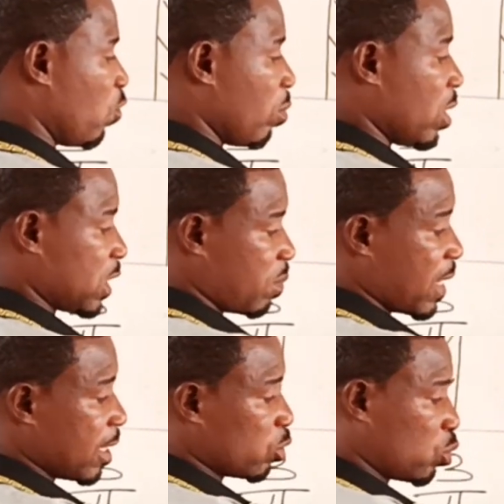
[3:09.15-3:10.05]
If we
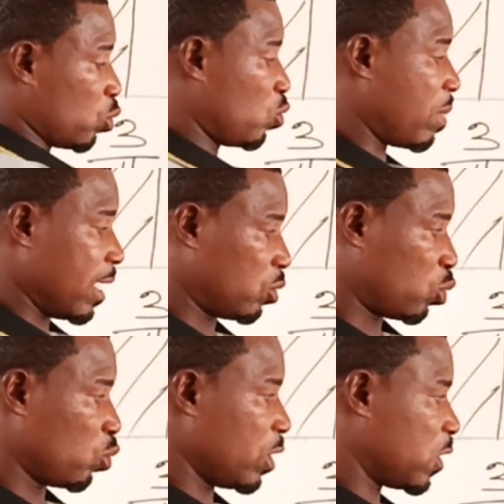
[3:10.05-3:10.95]
multiply 2
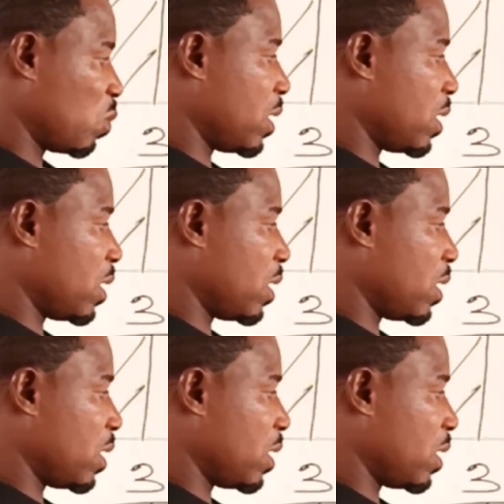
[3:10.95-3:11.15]
by 2,